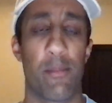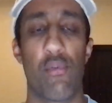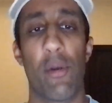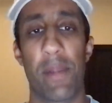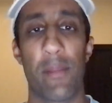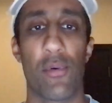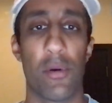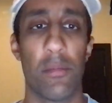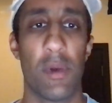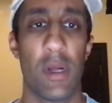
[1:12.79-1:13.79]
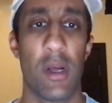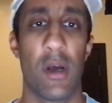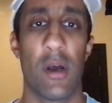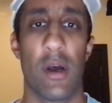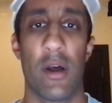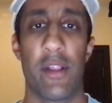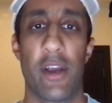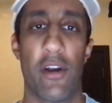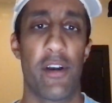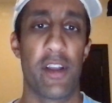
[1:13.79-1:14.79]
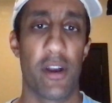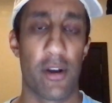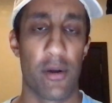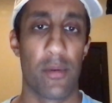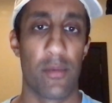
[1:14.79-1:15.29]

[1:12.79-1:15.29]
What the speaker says: poor people, they already are